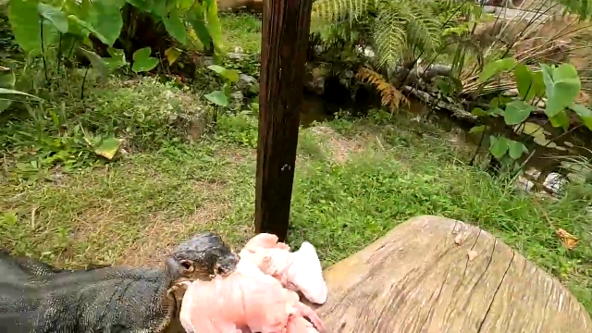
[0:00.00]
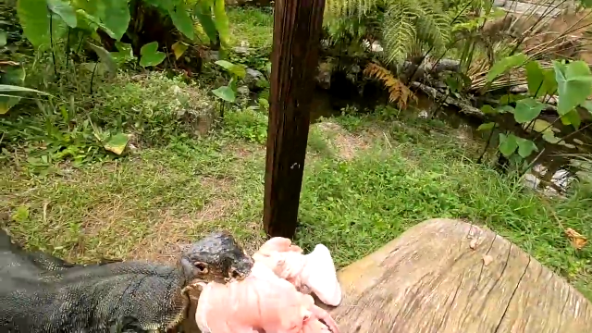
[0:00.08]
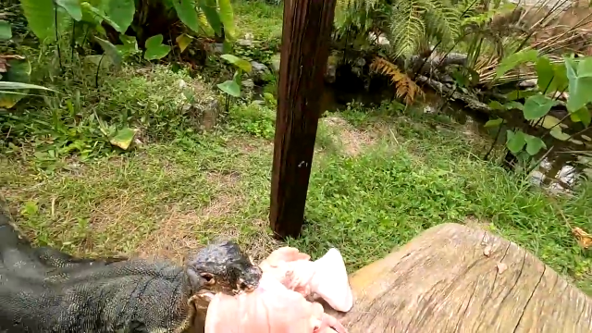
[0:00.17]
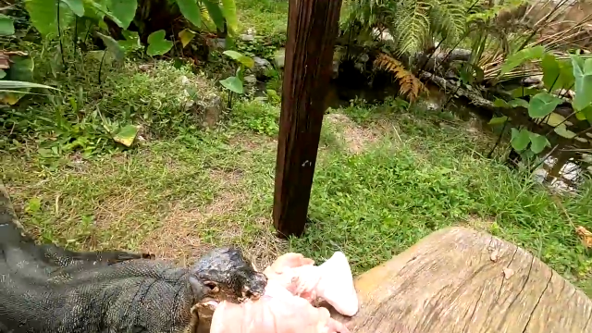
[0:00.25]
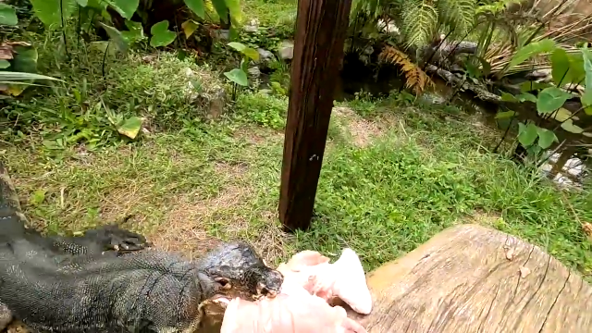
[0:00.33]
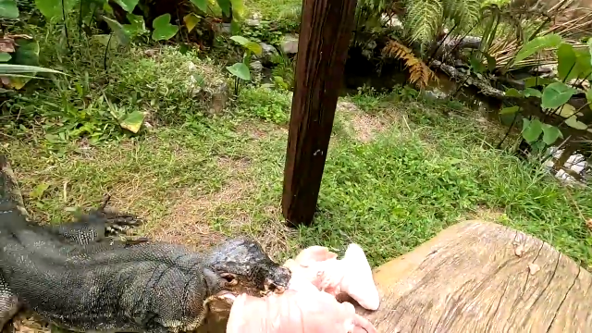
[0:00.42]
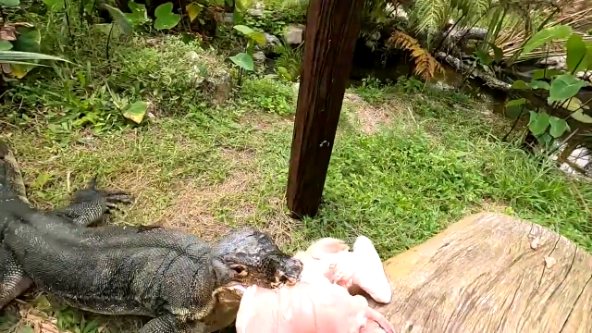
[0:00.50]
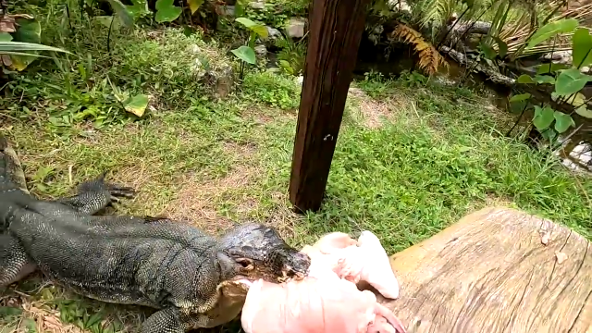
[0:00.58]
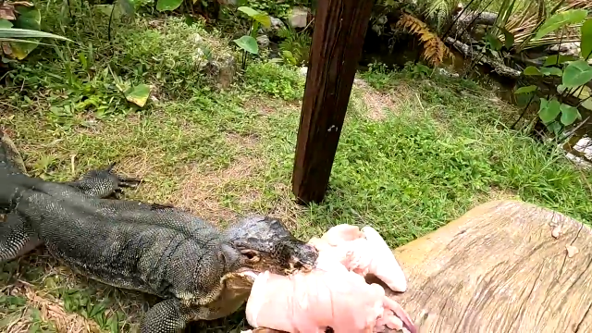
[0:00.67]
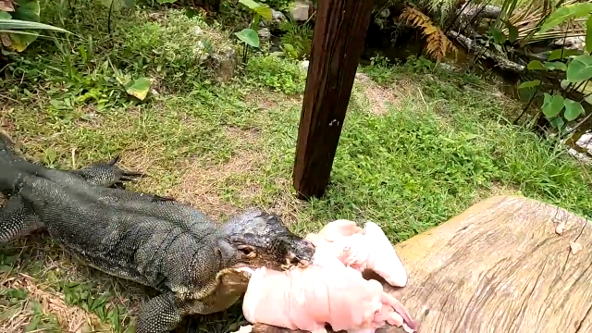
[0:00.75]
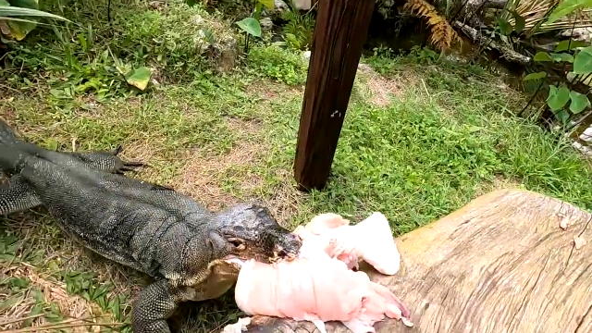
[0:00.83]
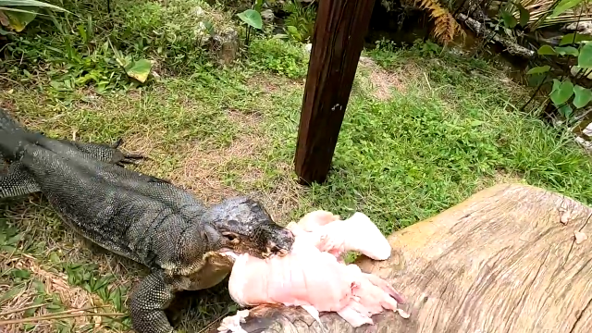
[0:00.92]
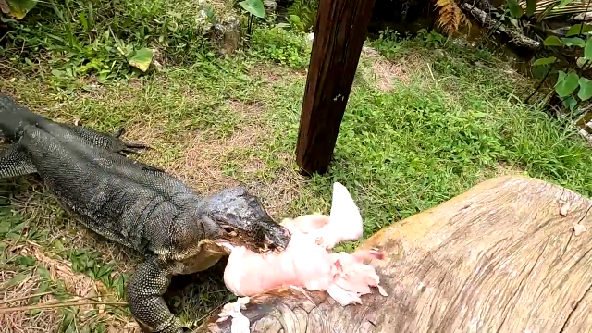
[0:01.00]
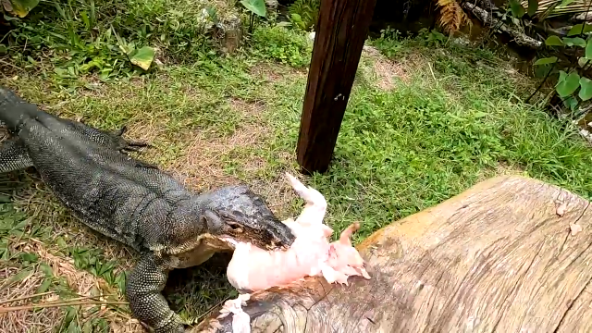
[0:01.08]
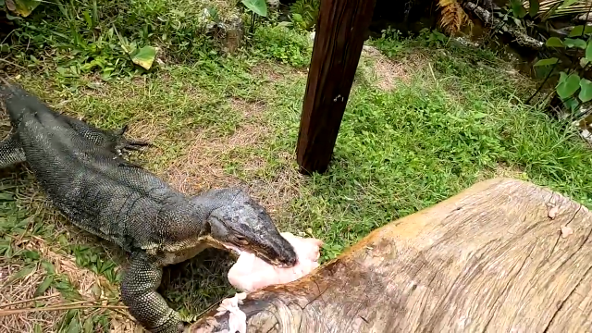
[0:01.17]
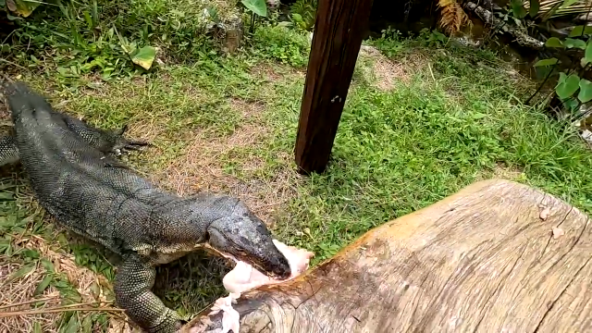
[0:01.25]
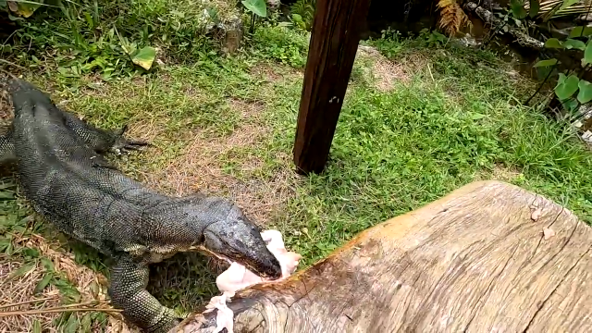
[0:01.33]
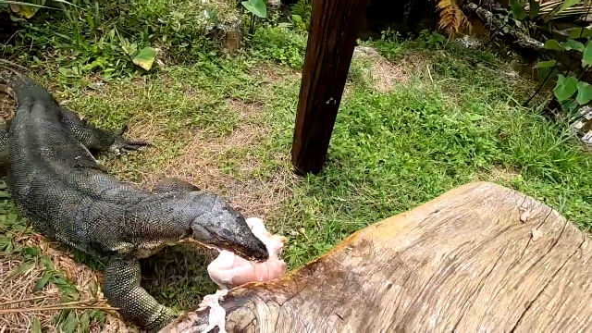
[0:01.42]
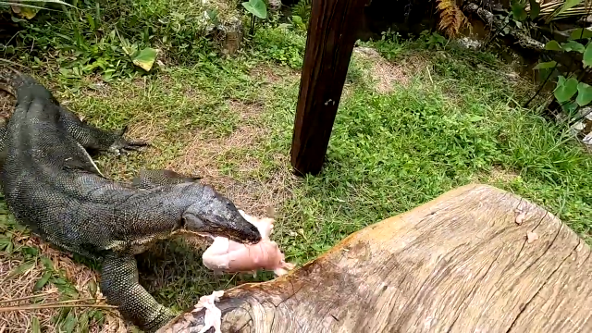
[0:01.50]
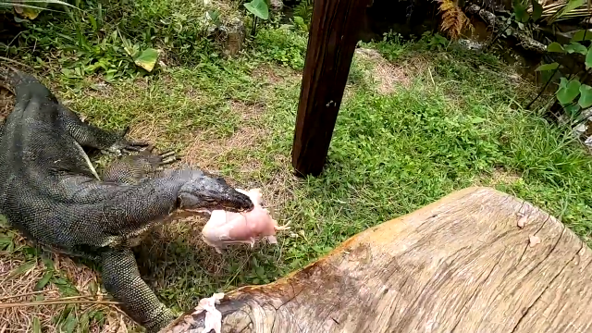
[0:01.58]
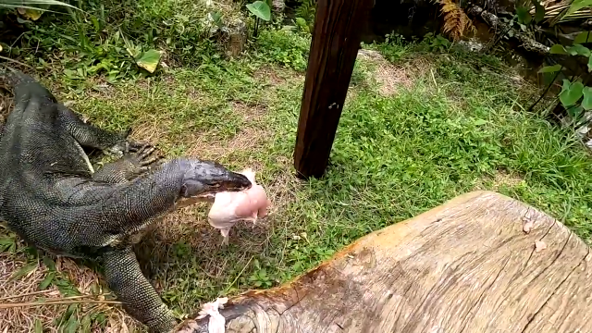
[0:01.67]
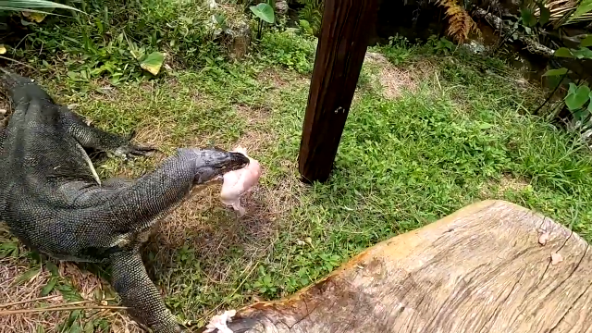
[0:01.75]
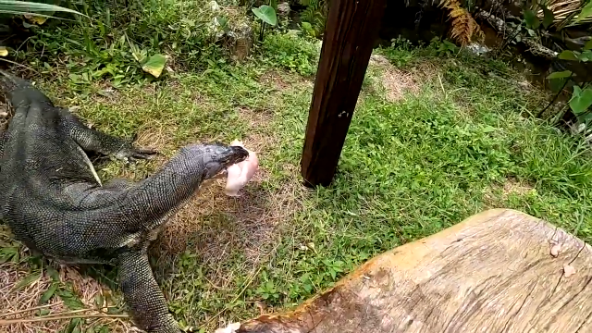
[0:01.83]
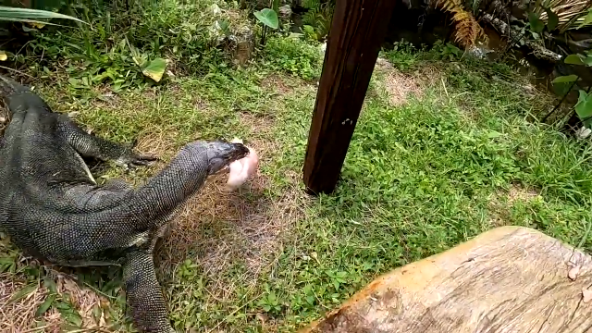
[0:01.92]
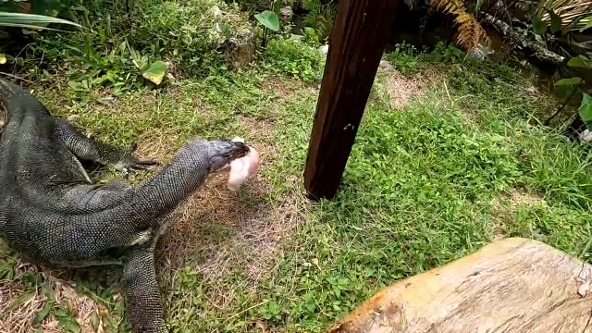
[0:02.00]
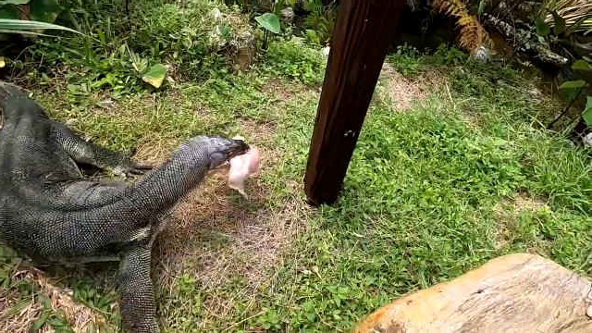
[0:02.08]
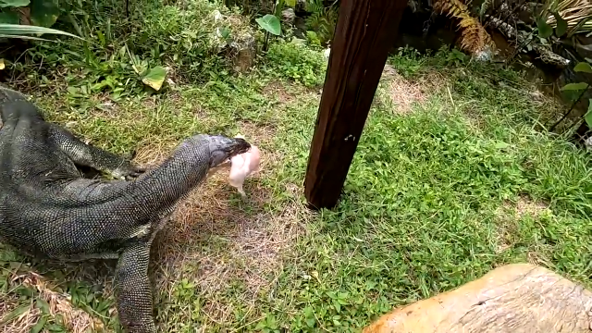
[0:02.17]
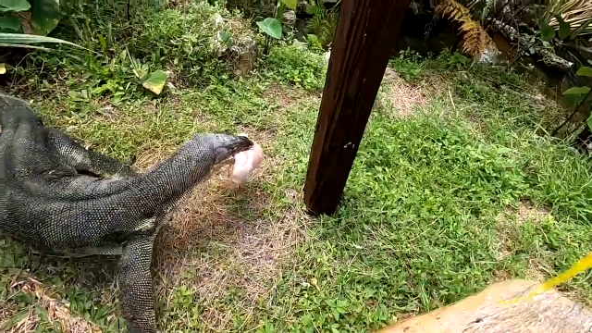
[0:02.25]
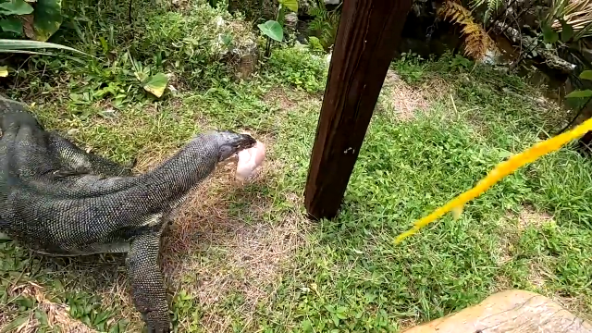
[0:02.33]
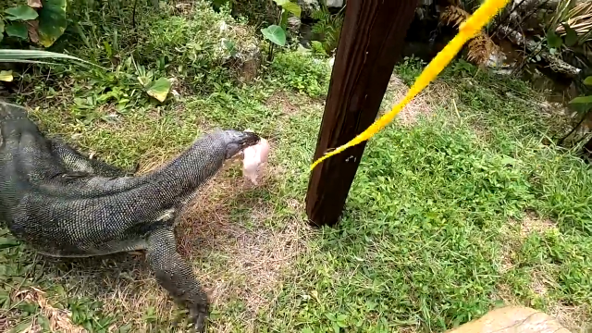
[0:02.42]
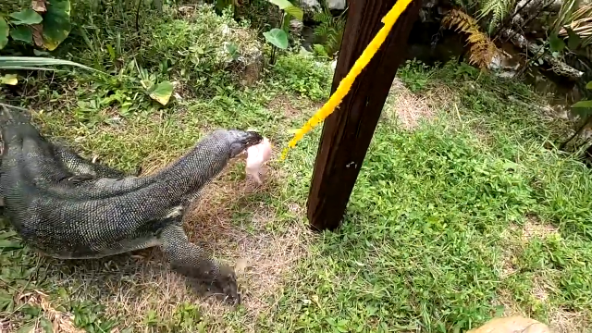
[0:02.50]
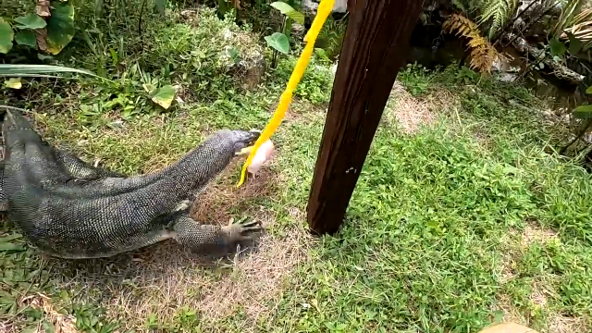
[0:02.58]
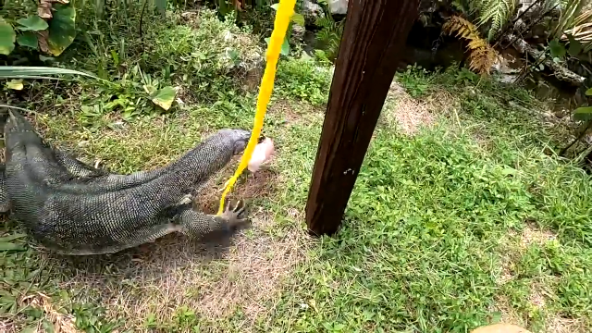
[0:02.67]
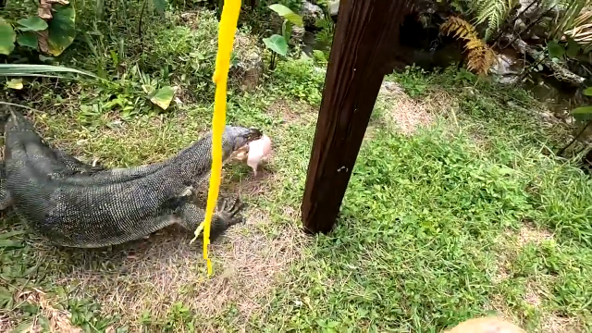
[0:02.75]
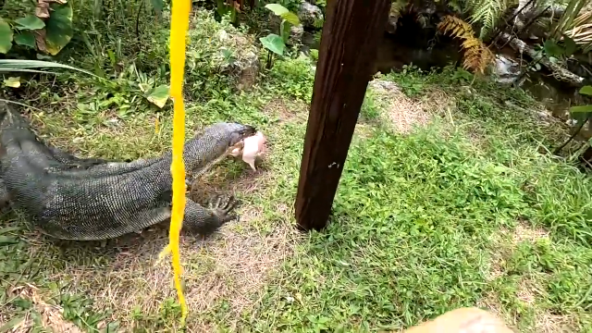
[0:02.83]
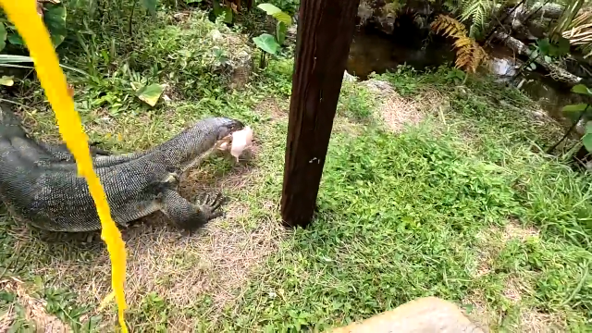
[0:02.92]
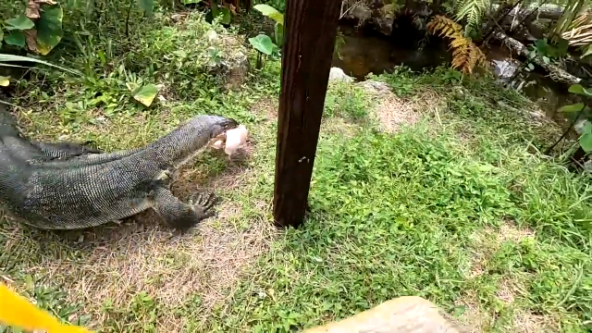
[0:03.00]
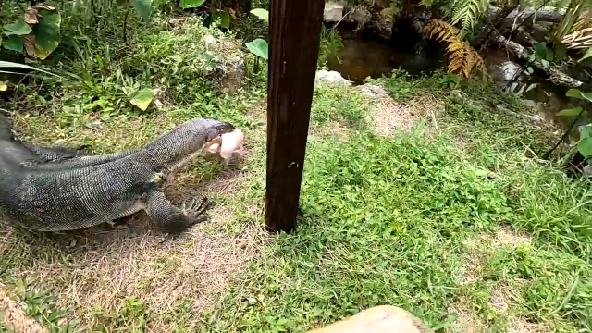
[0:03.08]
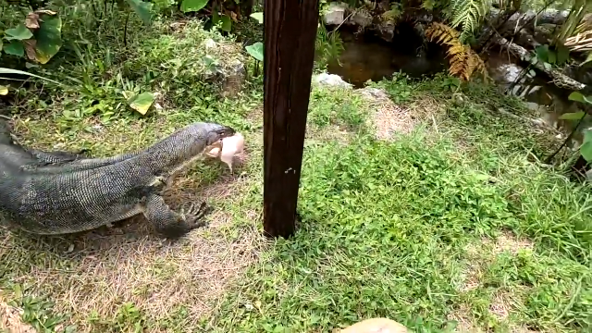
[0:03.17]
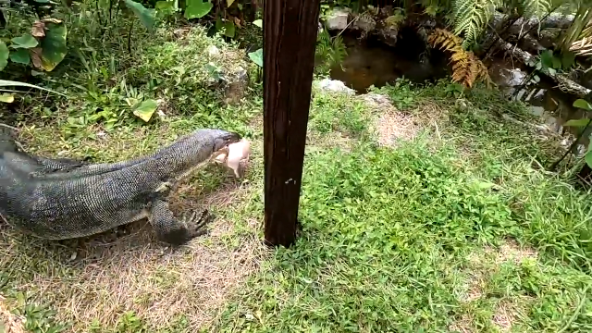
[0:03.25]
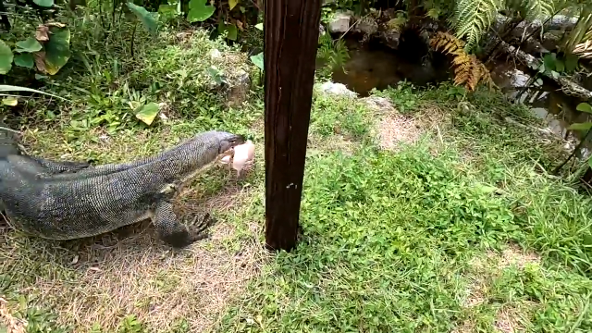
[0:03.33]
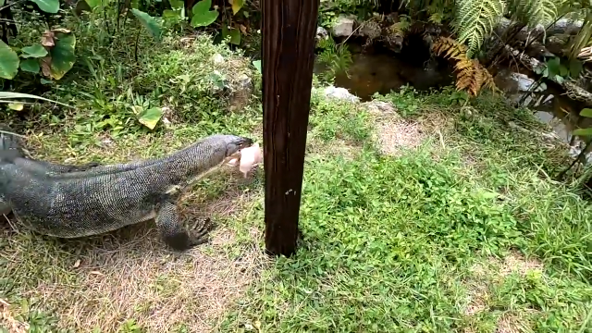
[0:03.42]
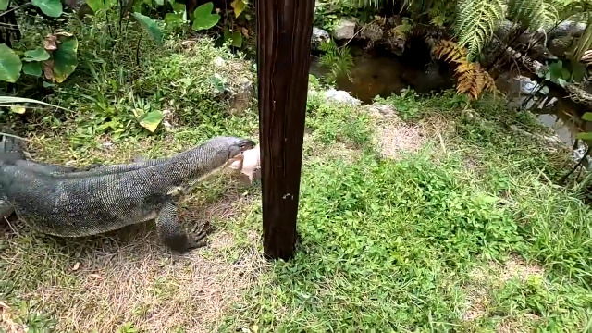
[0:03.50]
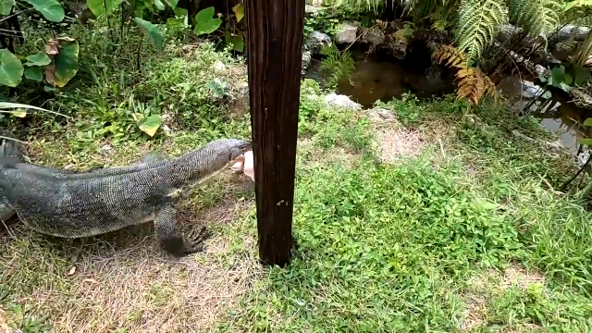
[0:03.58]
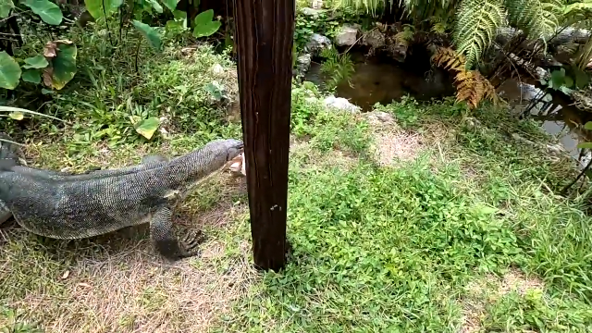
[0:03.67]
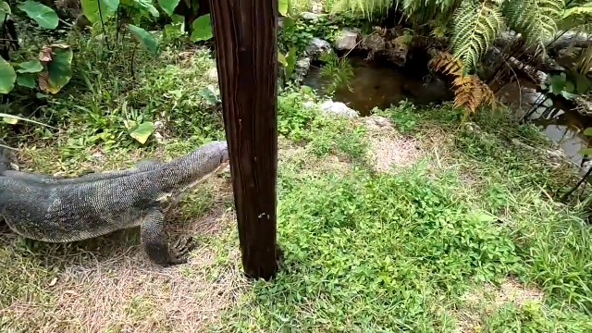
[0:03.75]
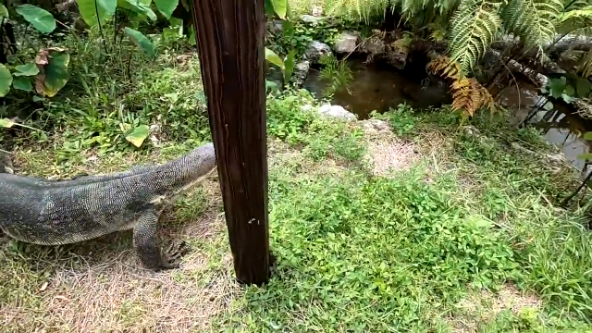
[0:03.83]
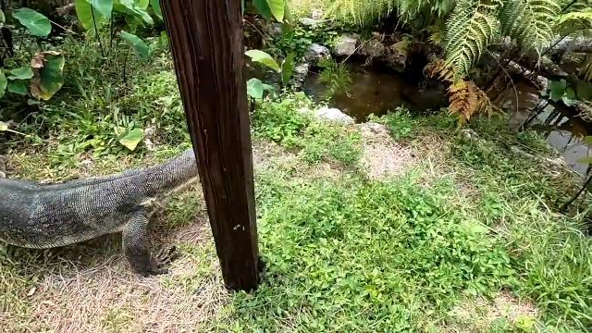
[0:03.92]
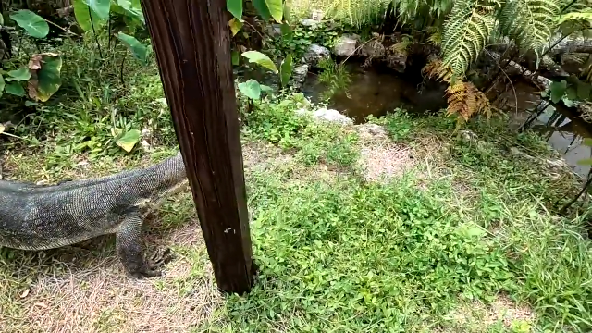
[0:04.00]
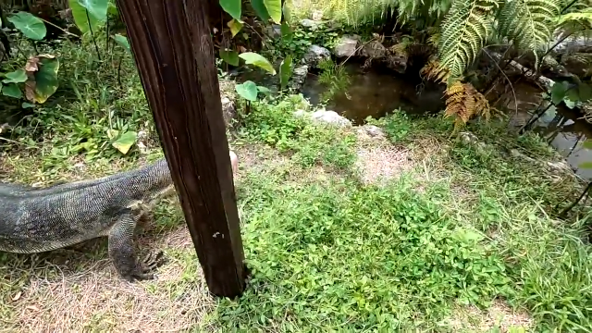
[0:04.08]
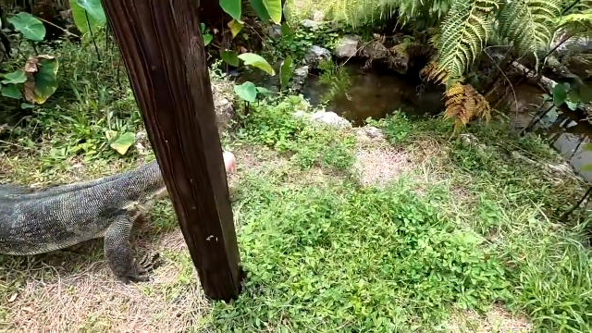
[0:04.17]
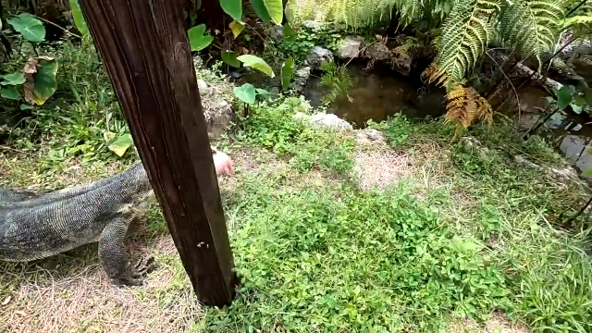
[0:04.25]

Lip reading: (no speaker visible)